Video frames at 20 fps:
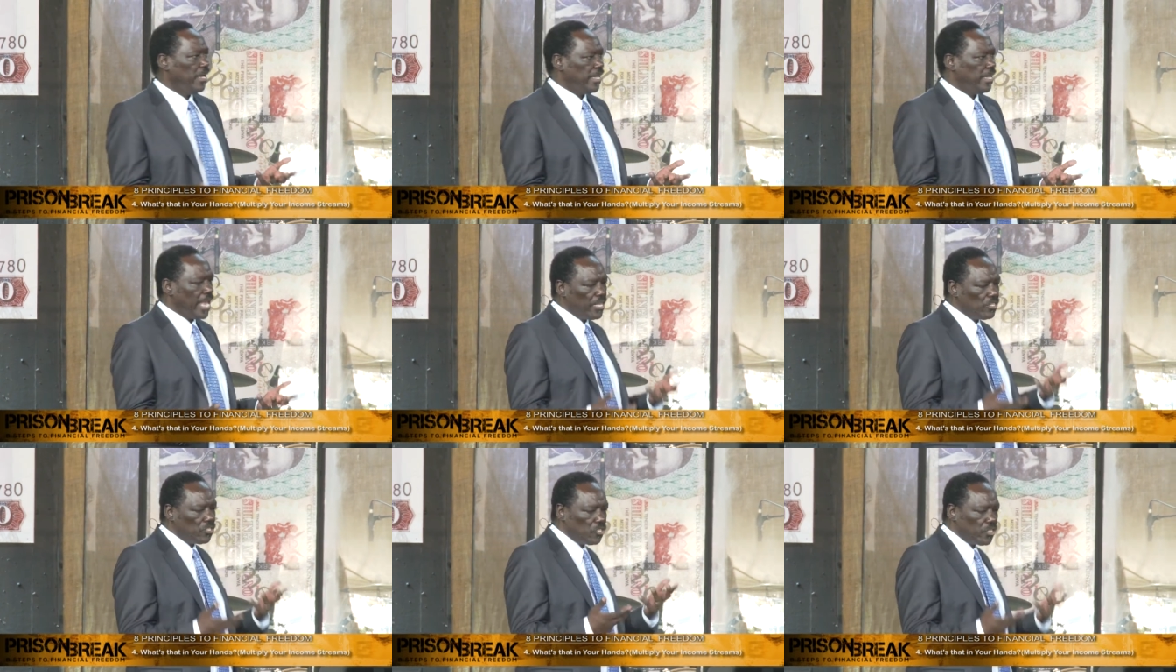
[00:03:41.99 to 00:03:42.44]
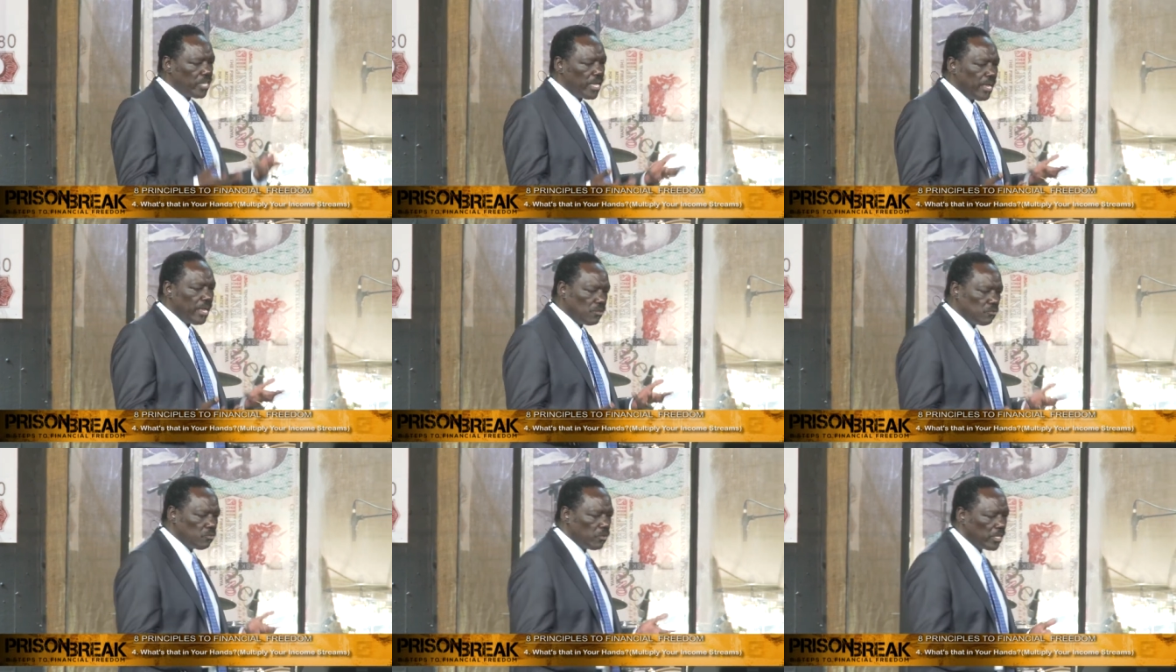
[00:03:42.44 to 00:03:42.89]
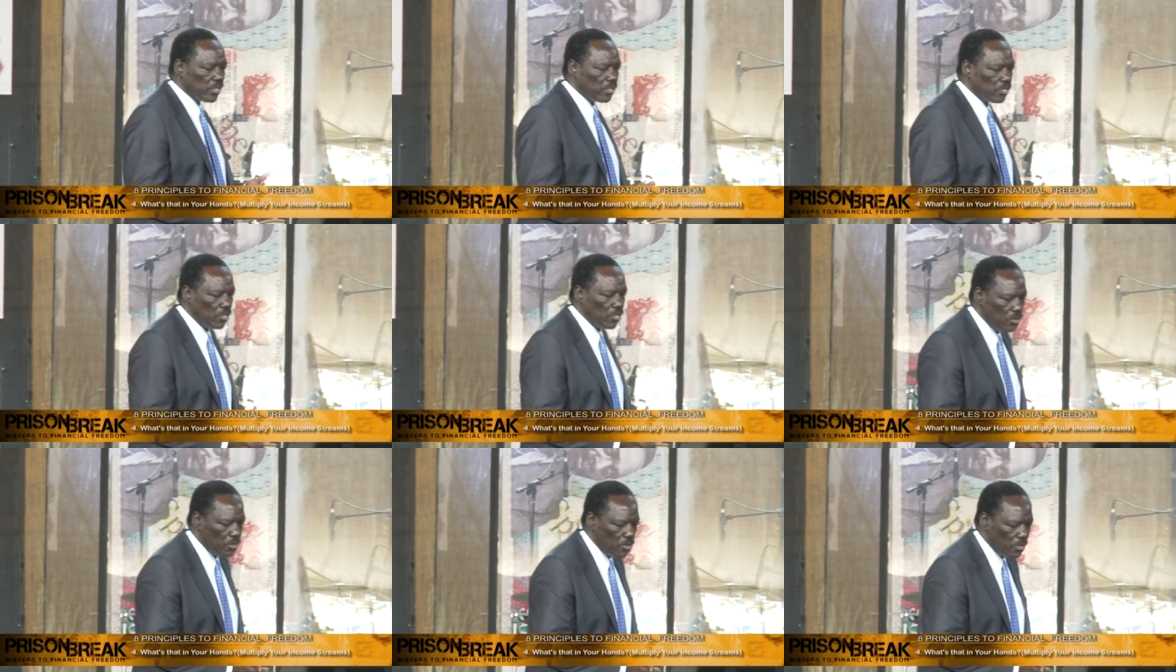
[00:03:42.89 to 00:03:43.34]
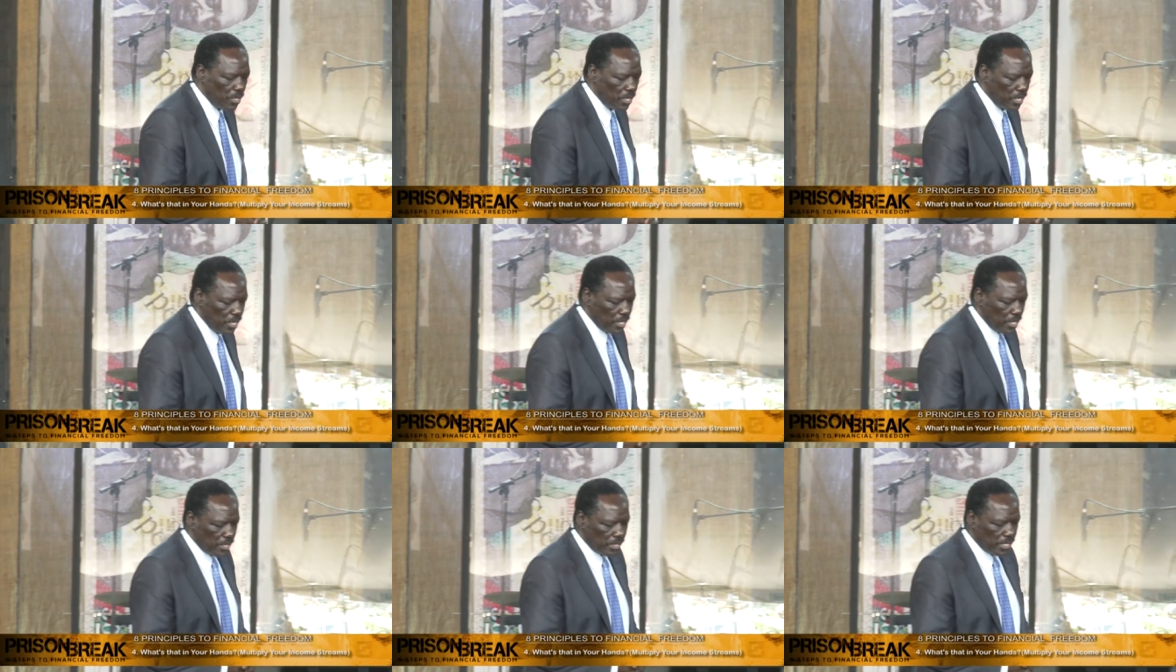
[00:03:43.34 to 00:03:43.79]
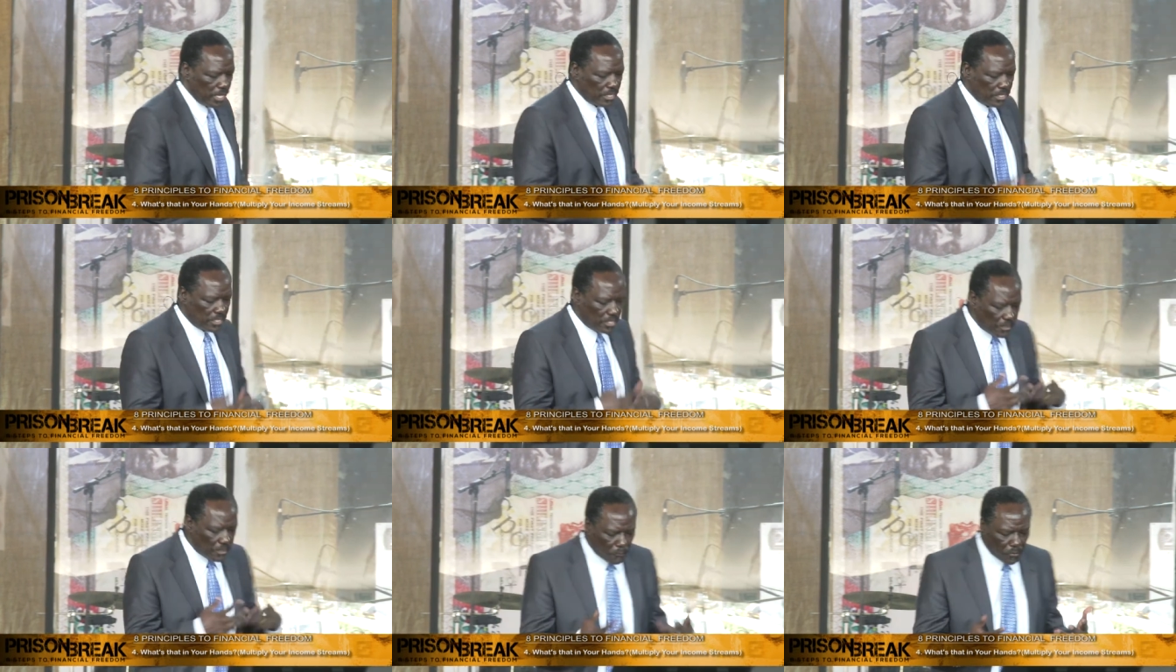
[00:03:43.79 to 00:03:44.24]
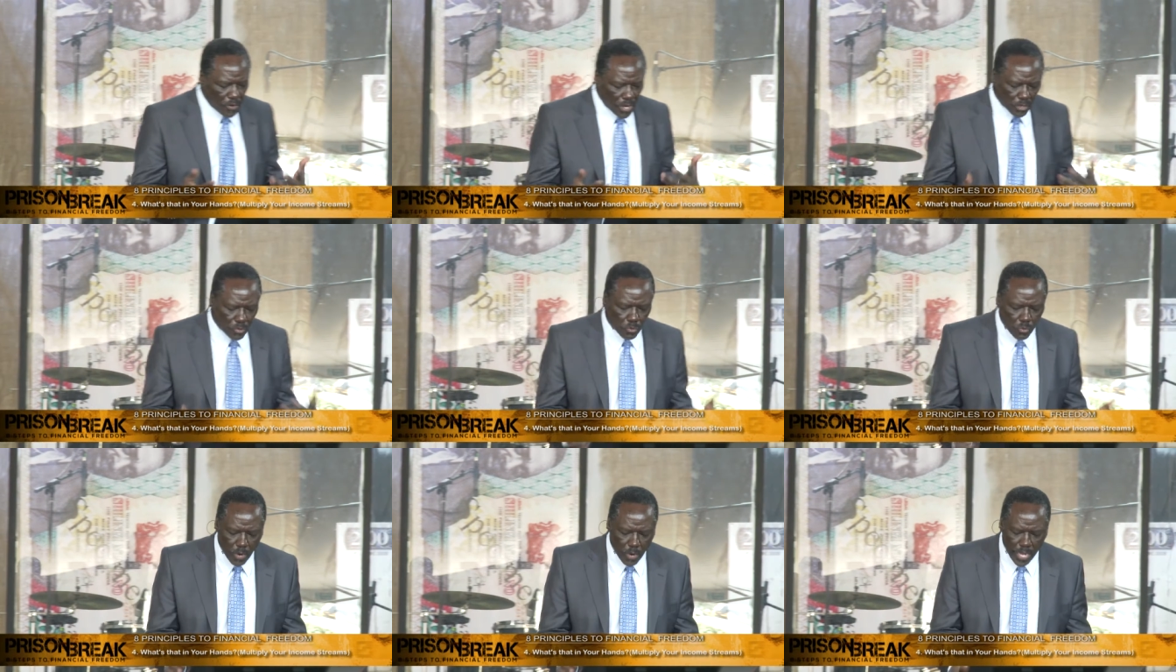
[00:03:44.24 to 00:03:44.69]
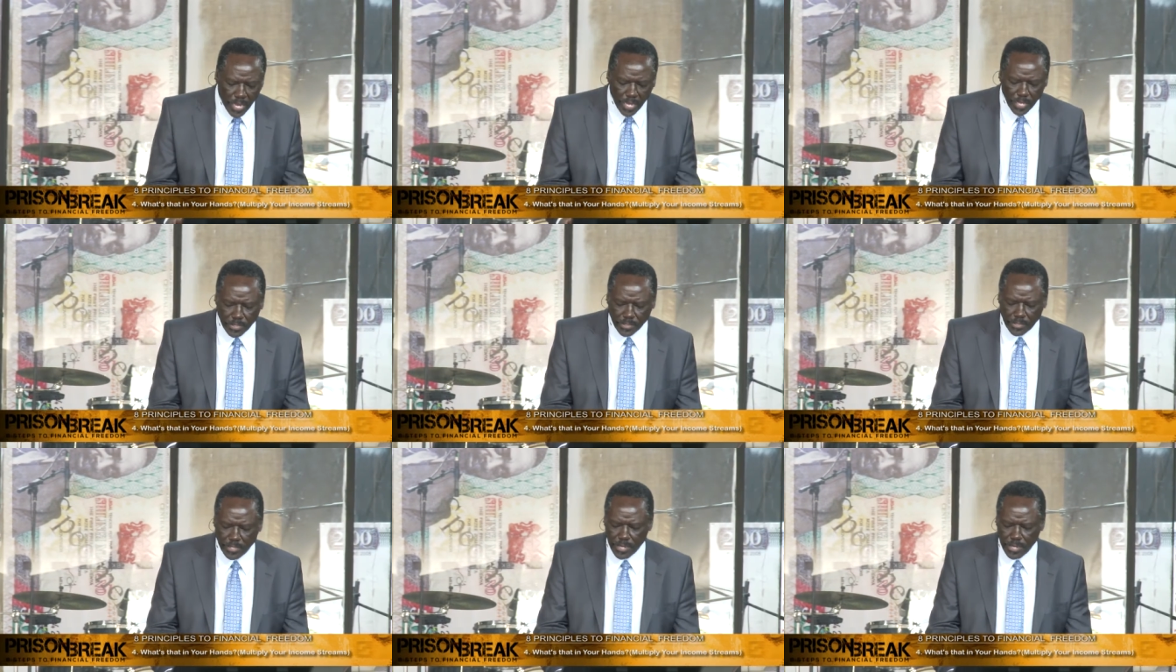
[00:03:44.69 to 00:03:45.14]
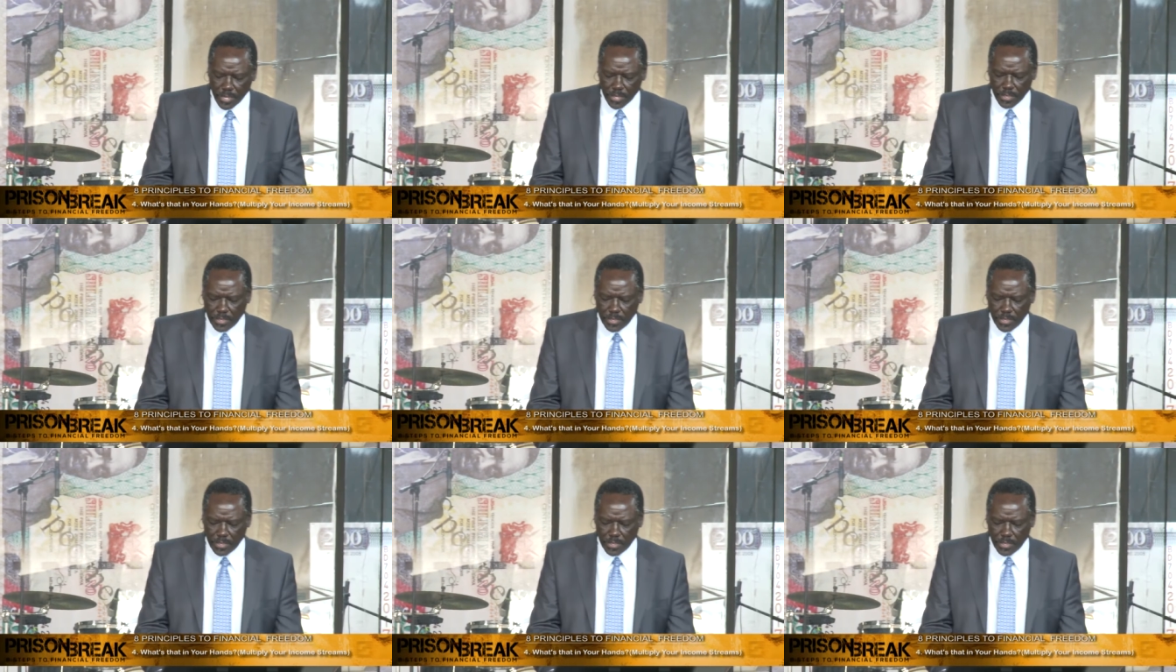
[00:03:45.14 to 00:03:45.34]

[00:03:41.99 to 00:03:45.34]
And I shared with you the different ways